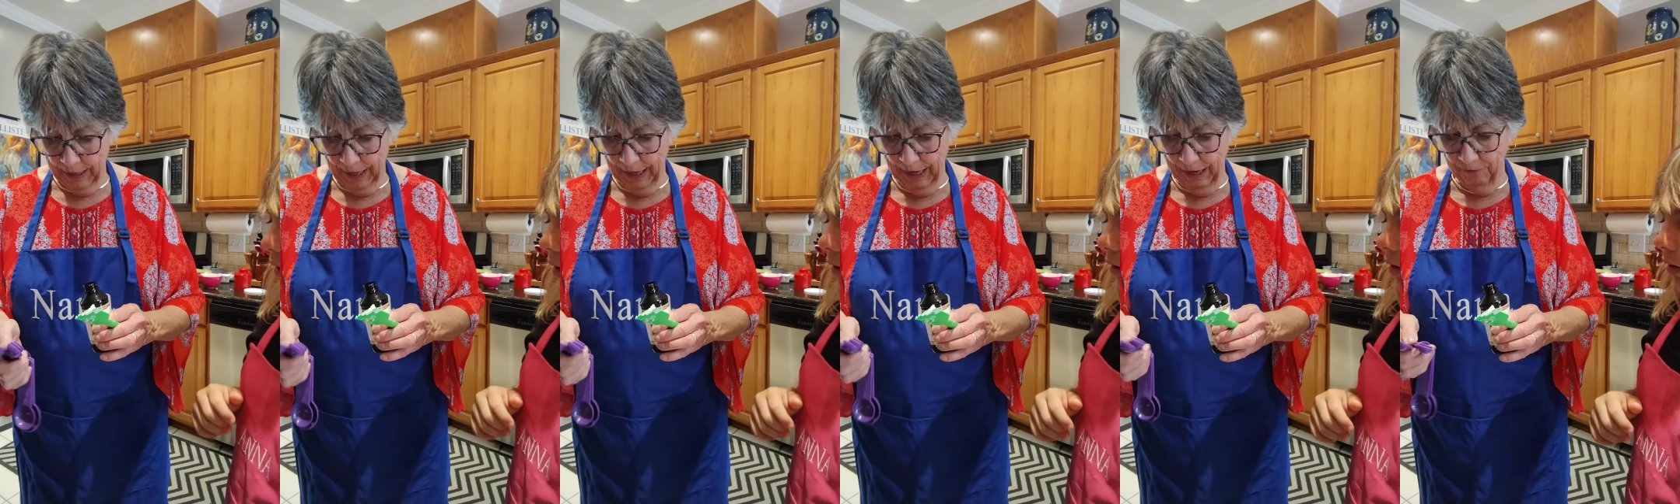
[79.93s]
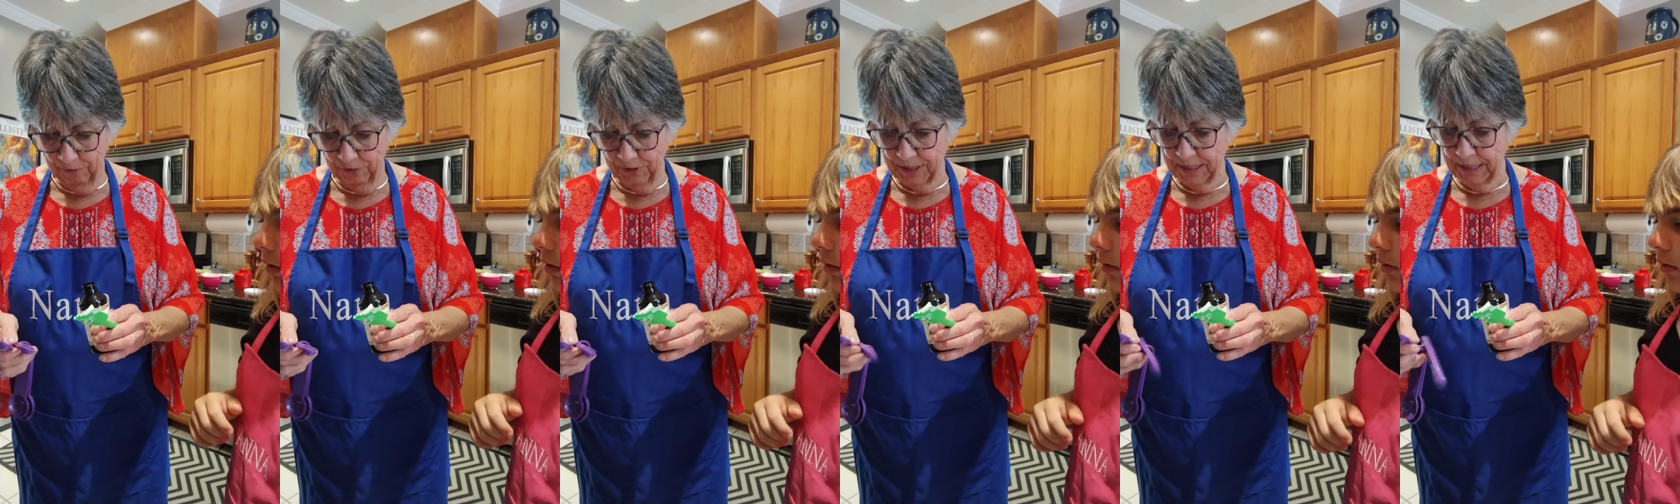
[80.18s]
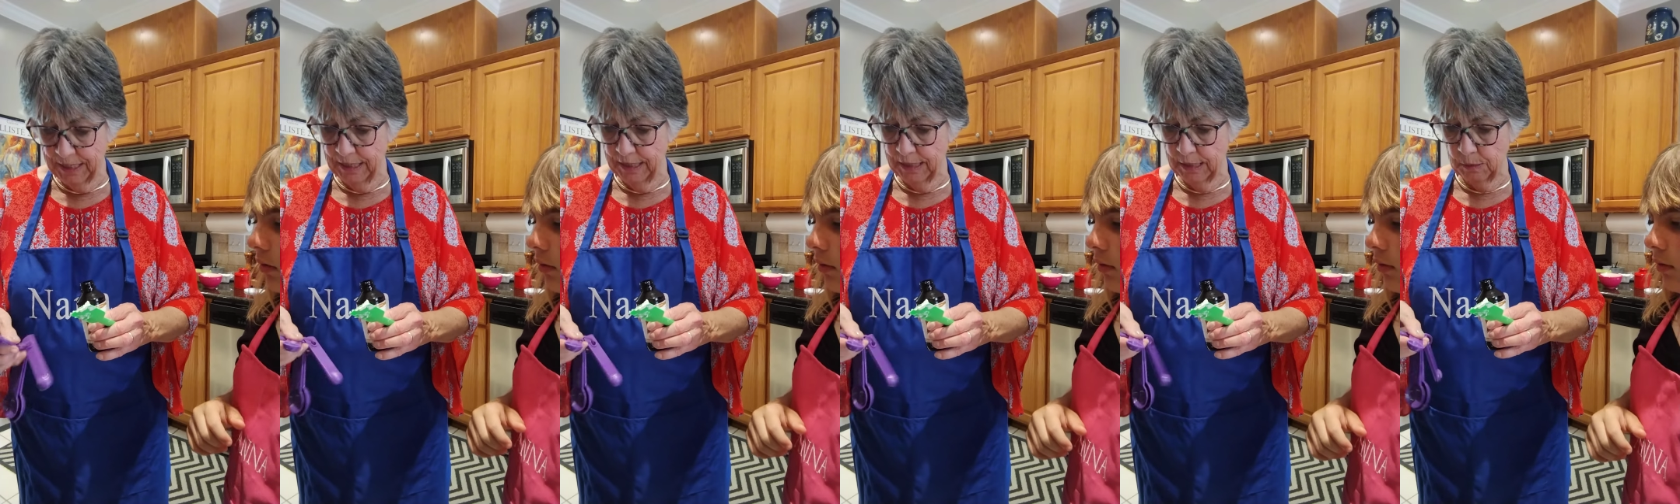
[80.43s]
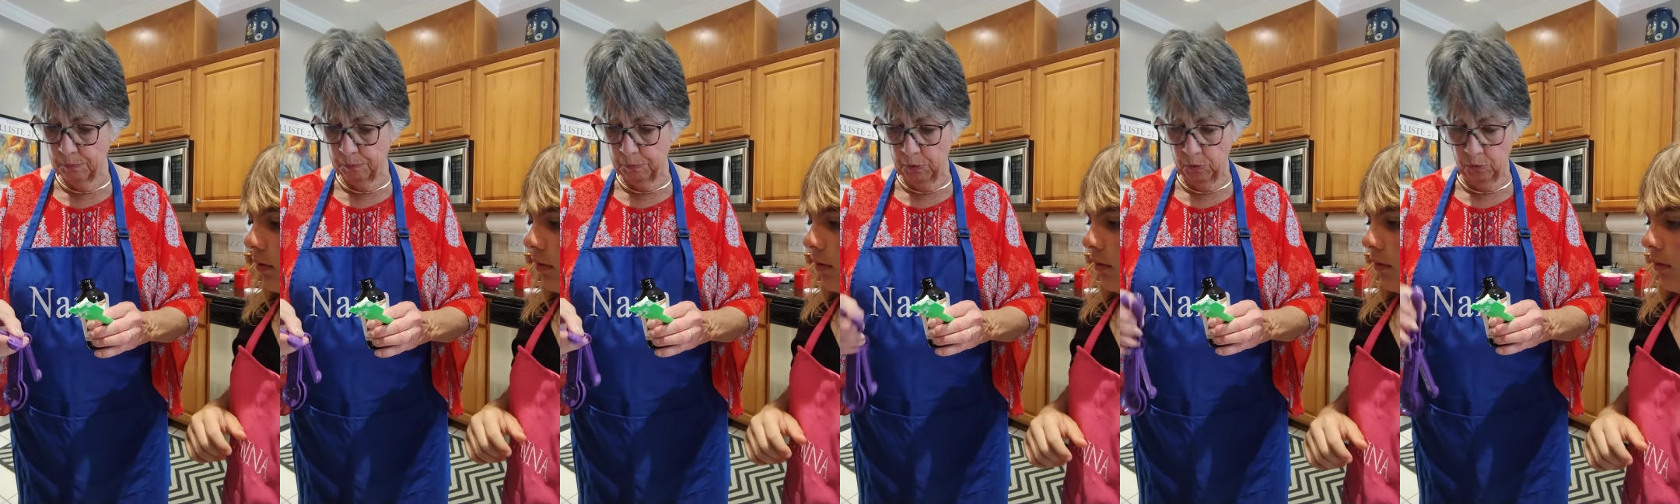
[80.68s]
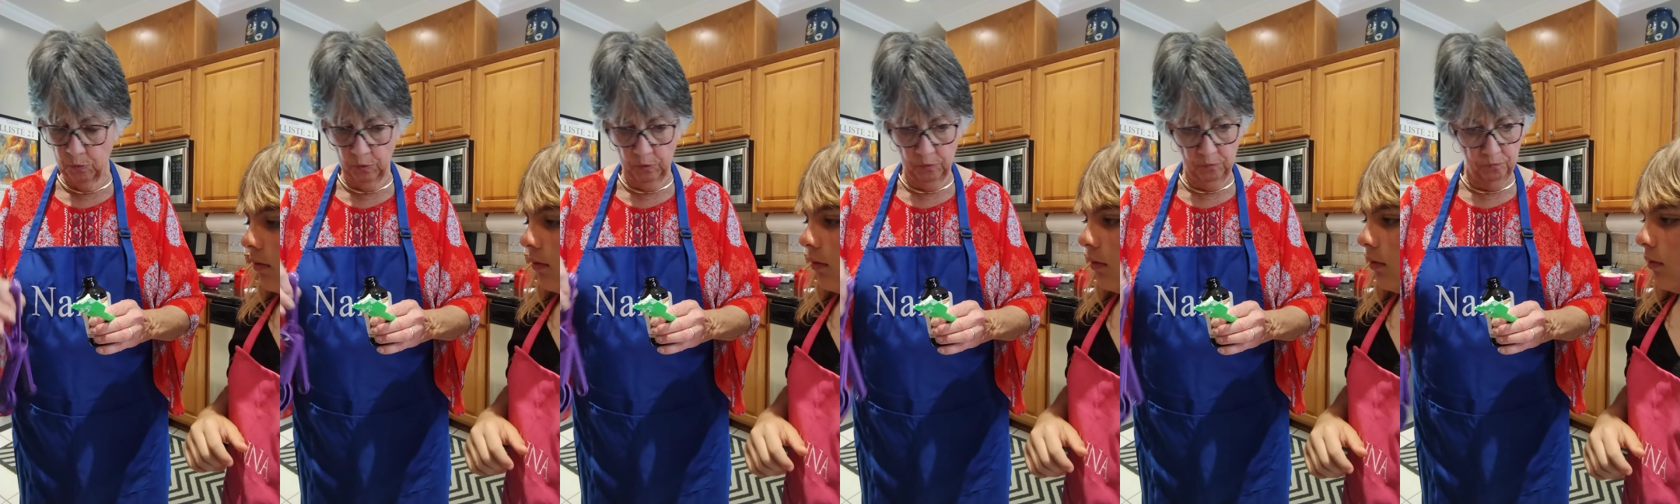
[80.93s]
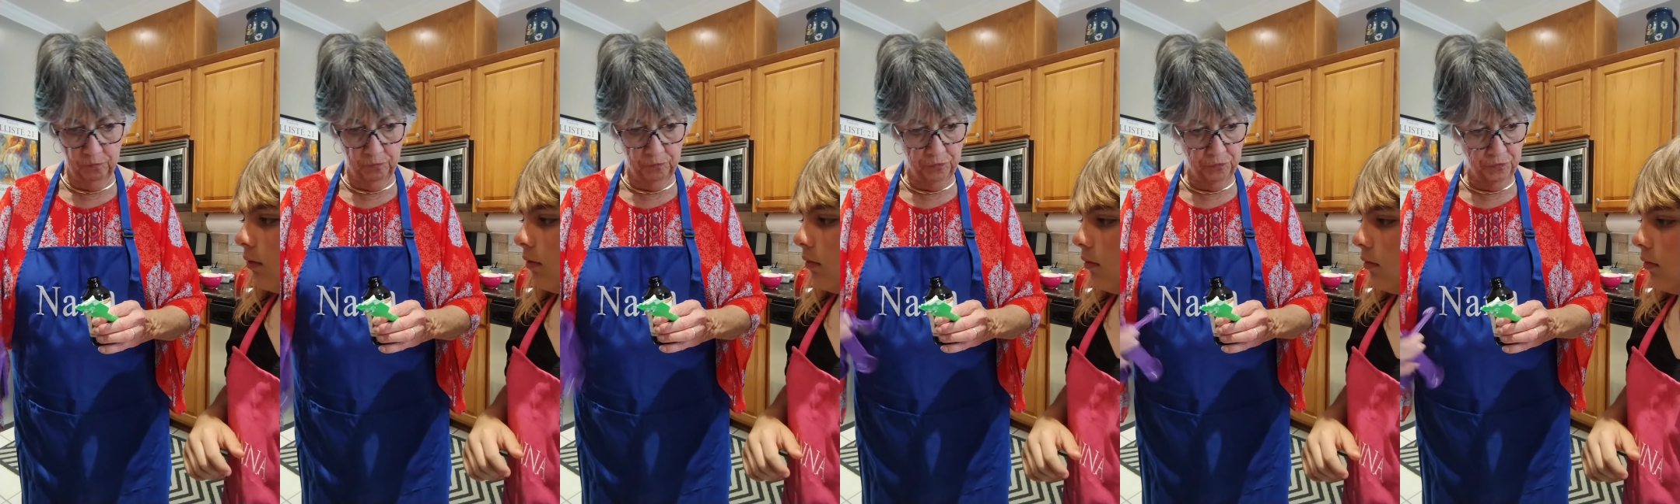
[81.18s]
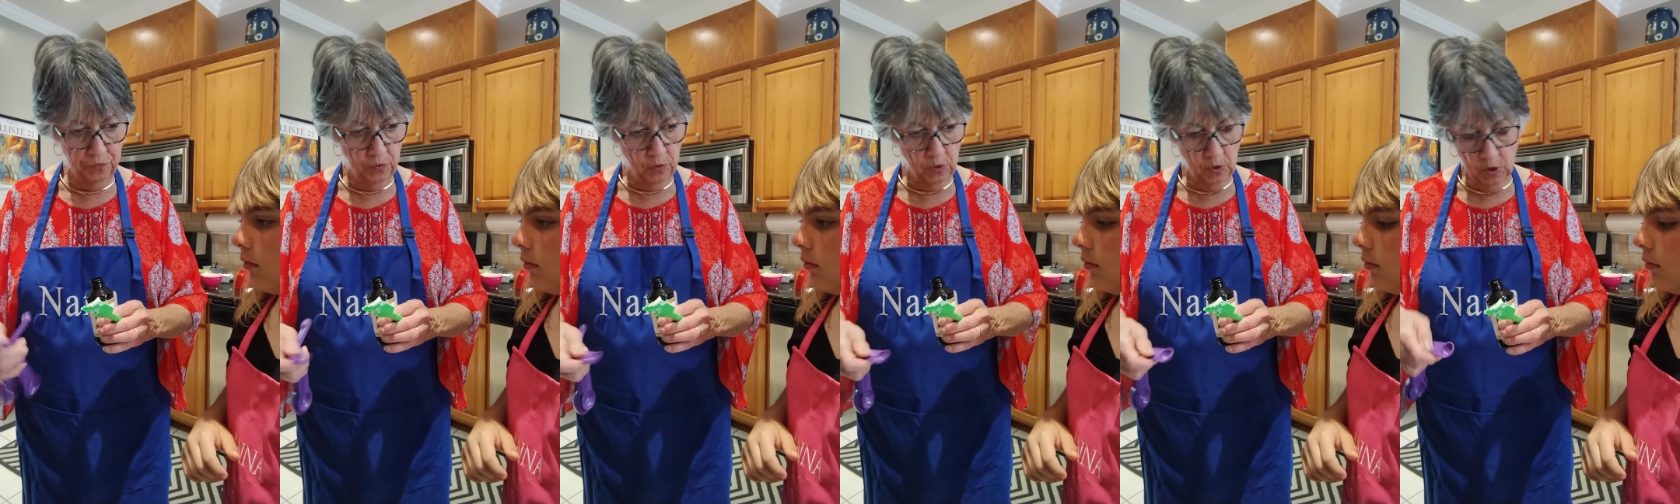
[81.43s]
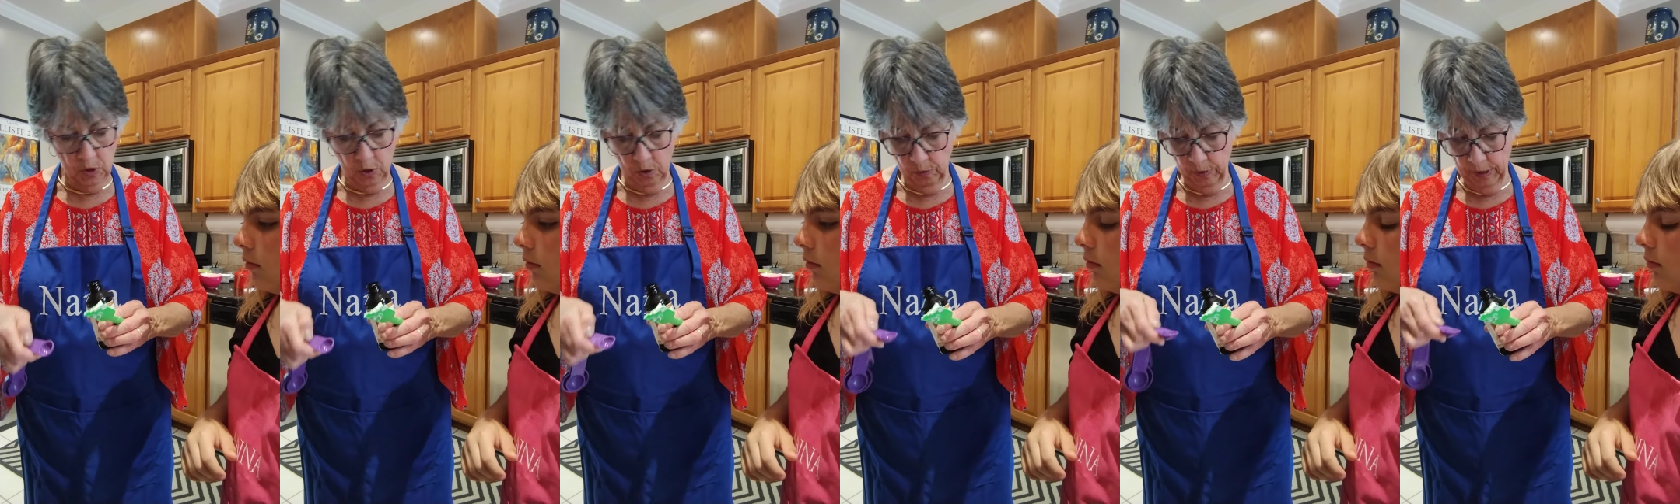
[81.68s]
half a teaspoon.
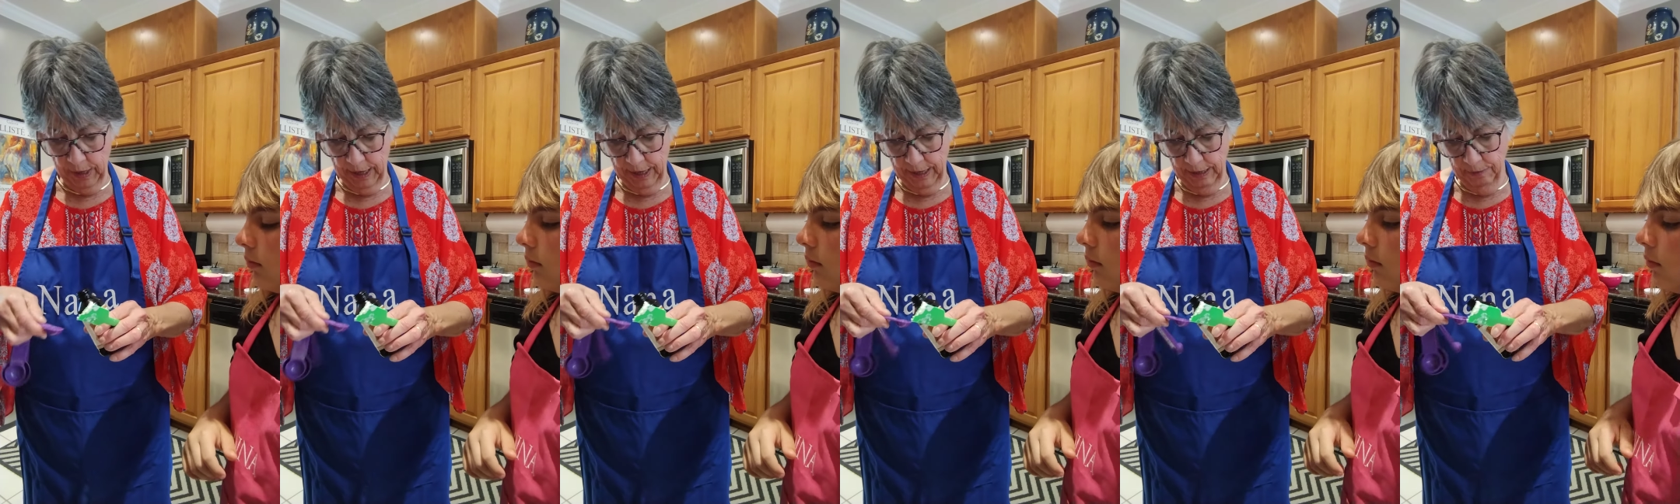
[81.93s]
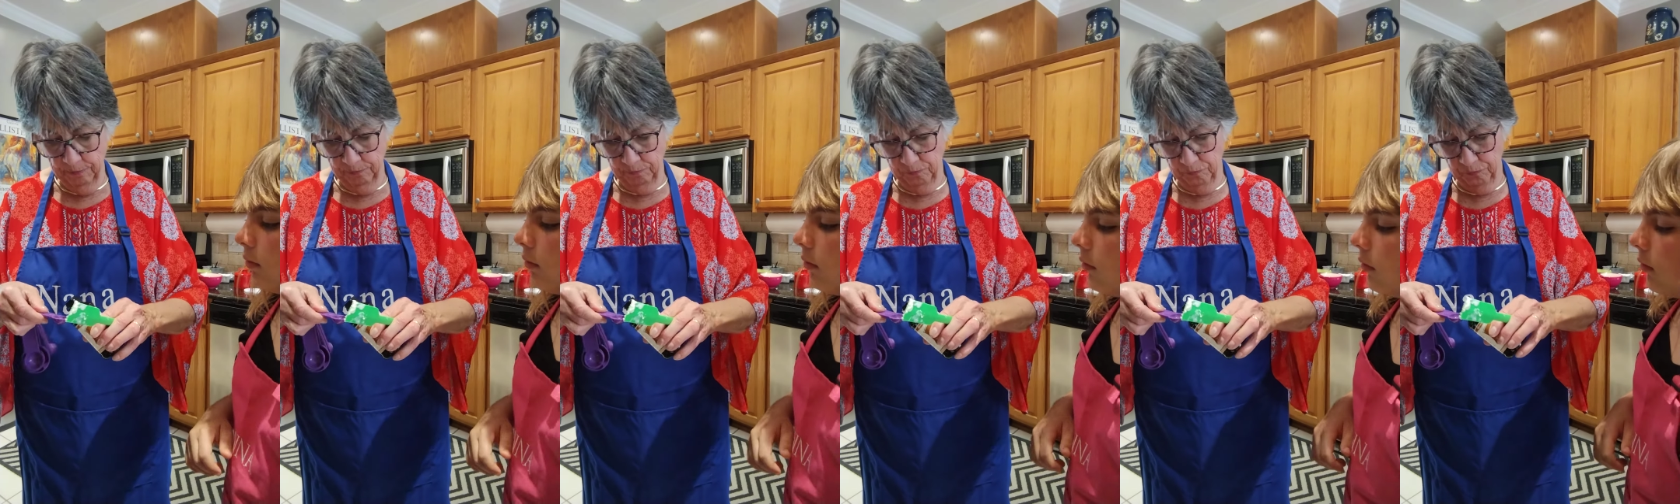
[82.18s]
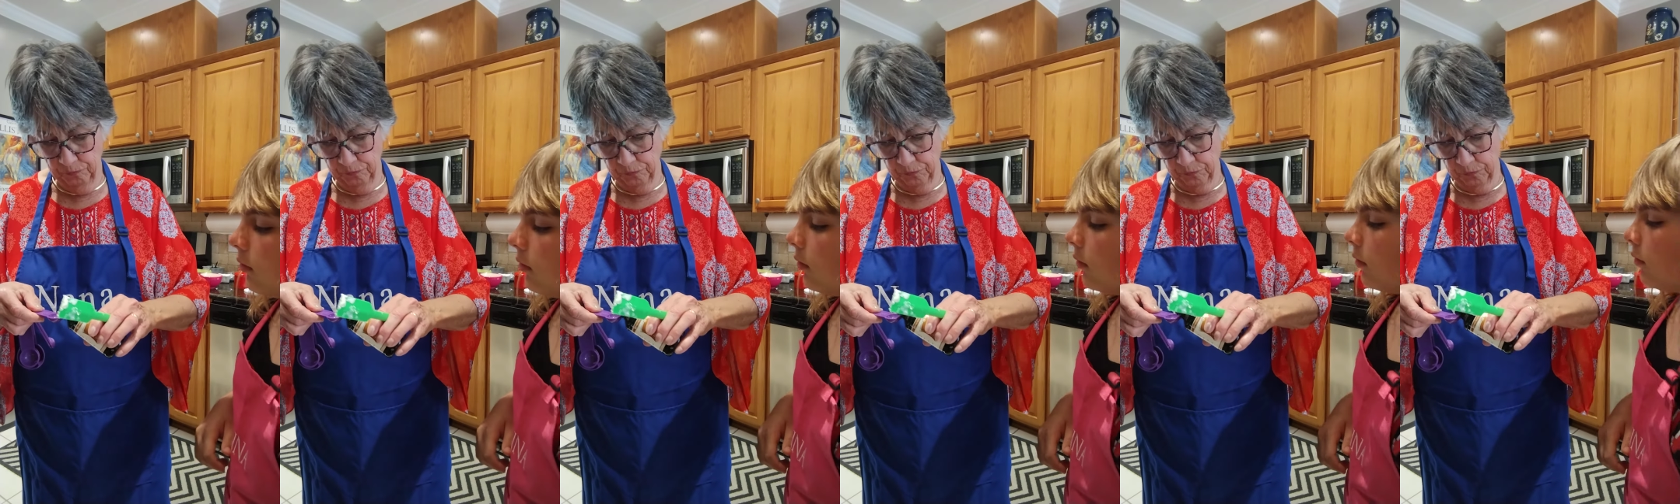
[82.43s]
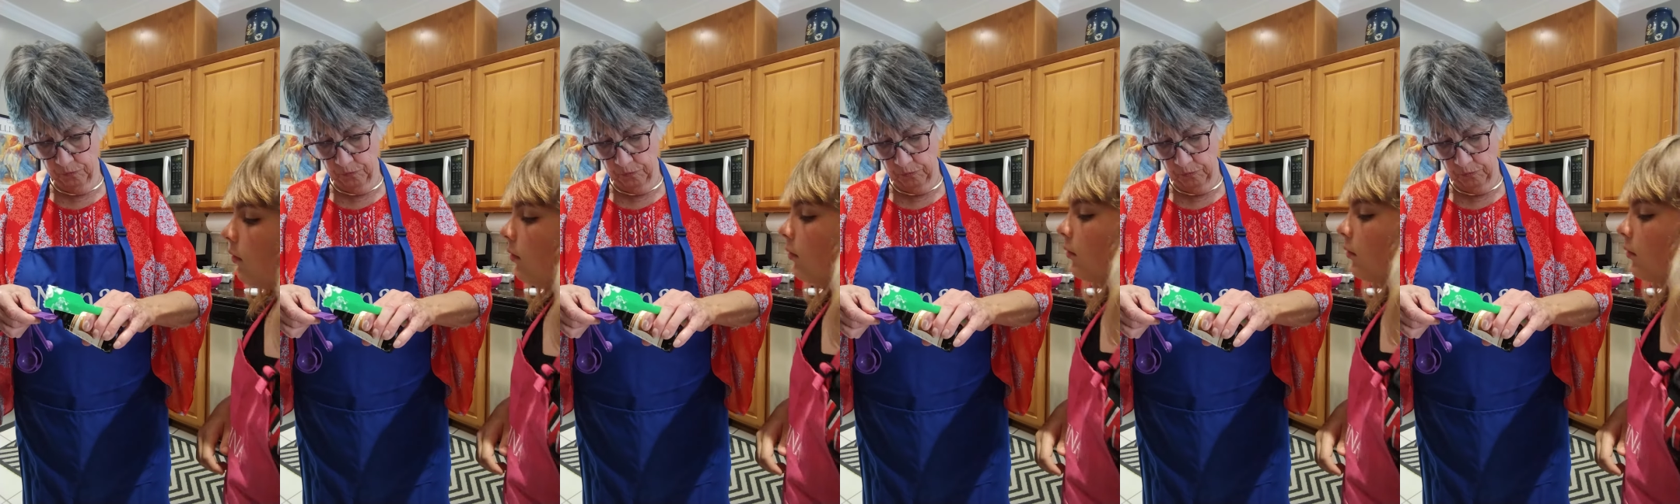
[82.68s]
Okay. Uh,